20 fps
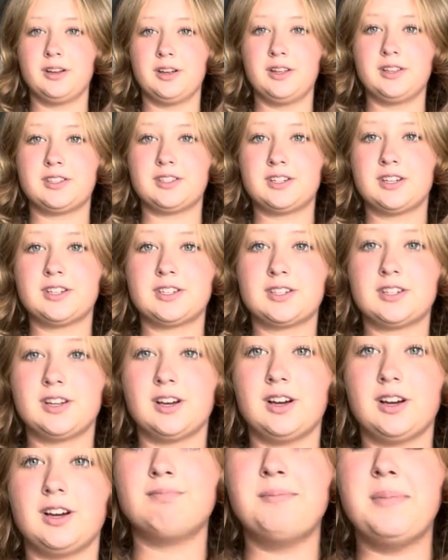It's just
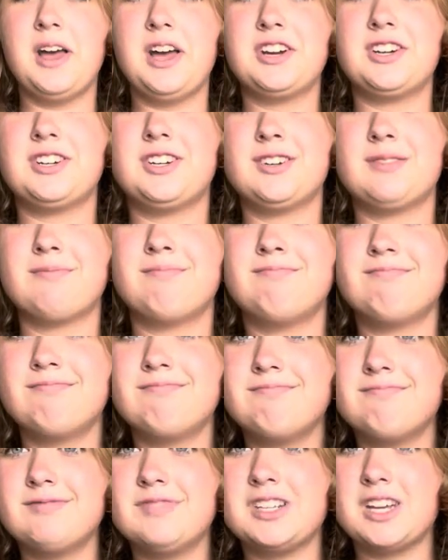a mesh
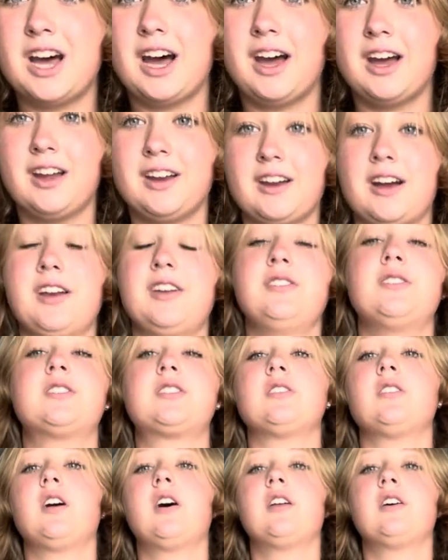tie. I used
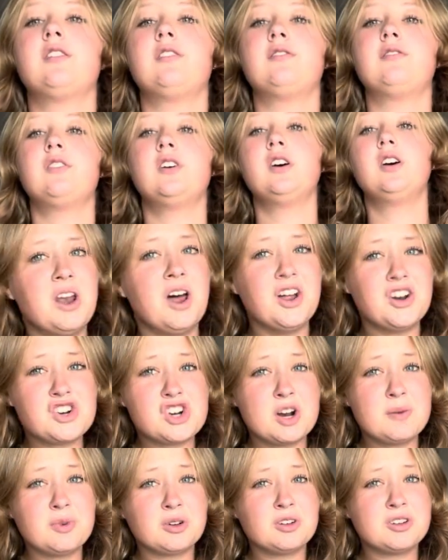a lot of, not
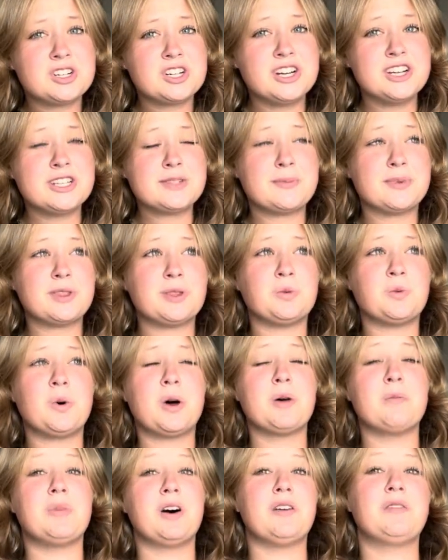treble crochets, but the one
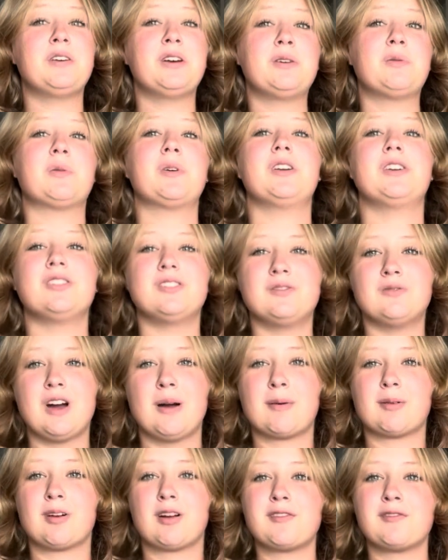above it where you'd wrap
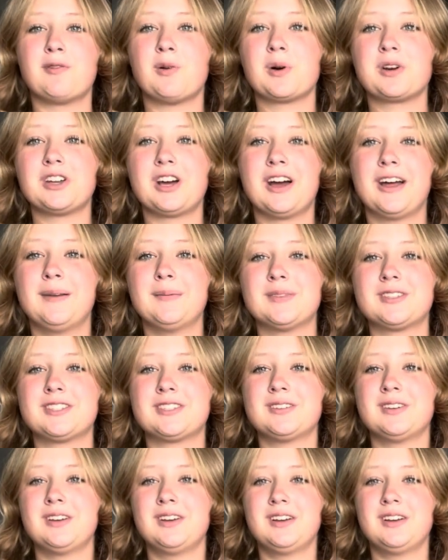it around four times.